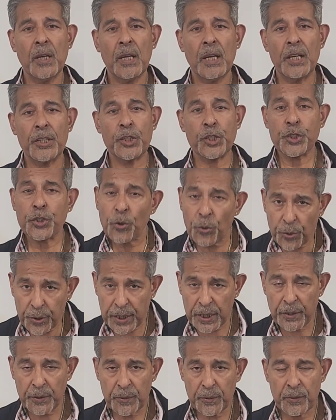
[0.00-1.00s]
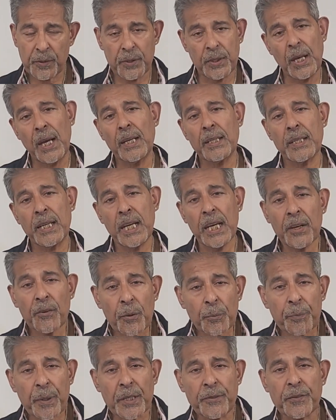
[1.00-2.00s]
assure you that here
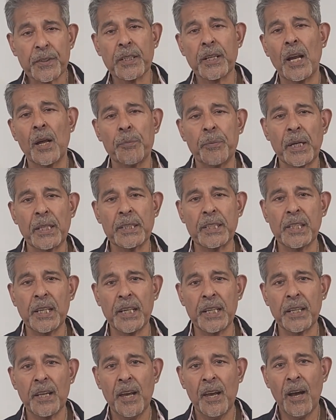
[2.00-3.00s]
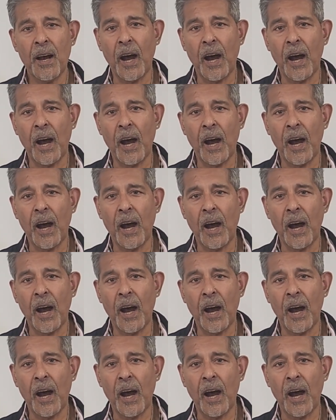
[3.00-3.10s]
at Bedford Chiropractic Clinic,